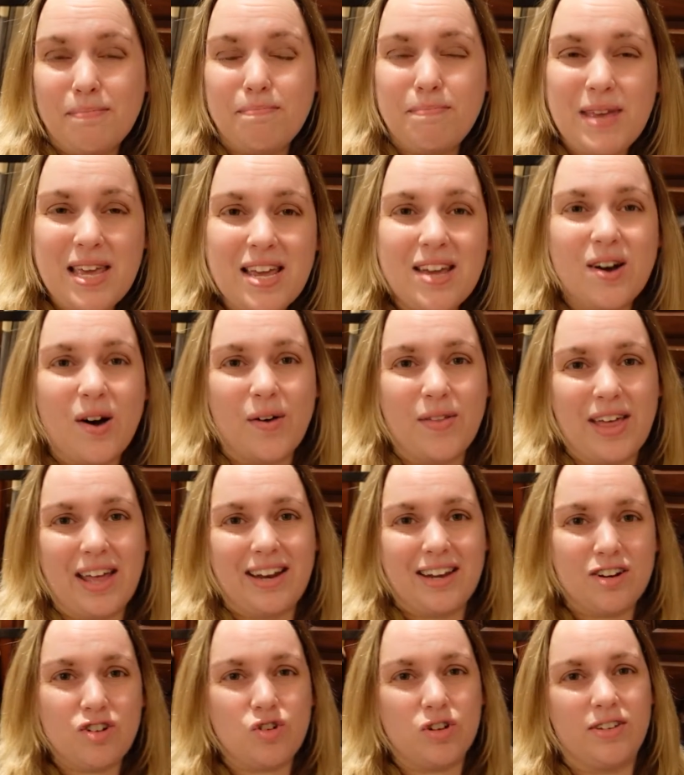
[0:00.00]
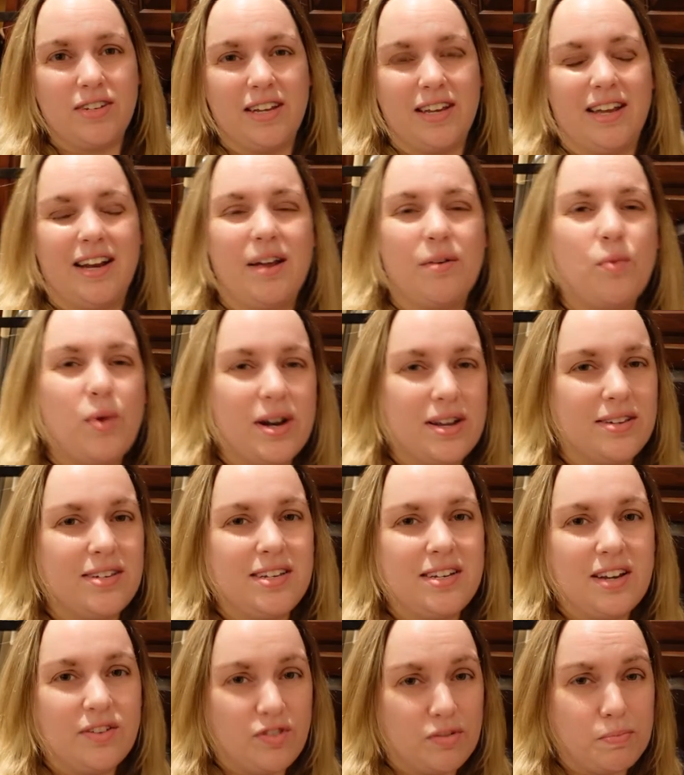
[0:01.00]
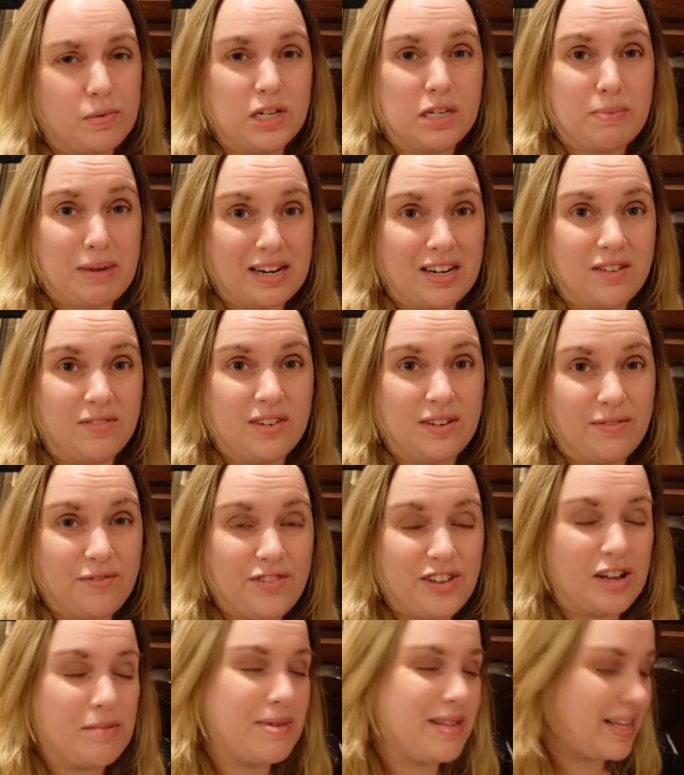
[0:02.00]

be all that interesting, and I want to see different perspectives in film,